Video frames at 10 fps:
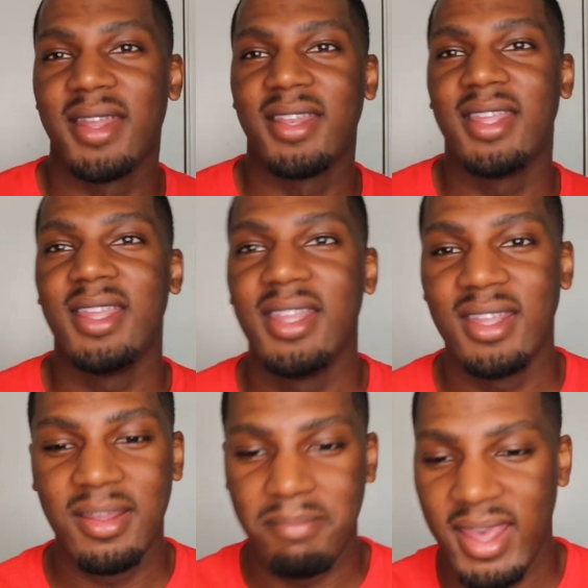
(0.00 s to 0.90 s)
and
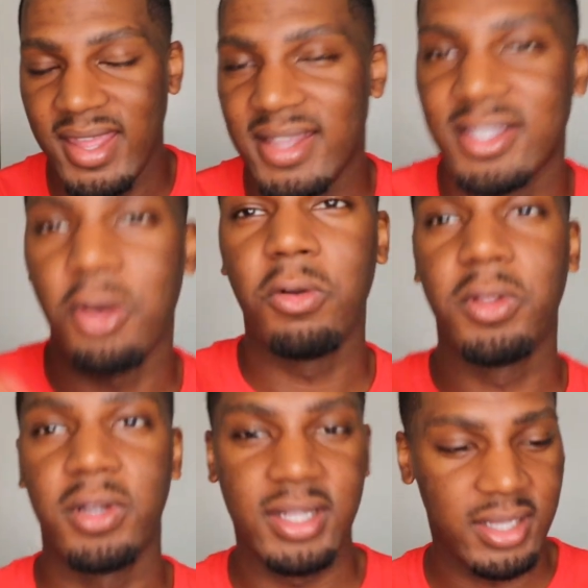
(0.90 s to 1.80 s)
he made his own
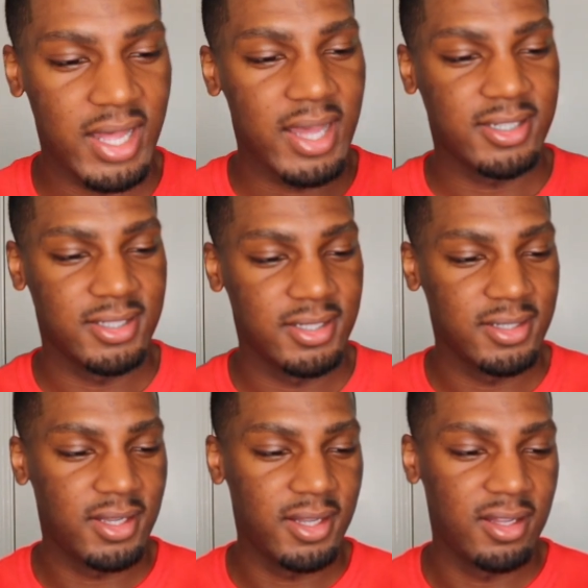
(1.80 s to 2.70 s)
little concoction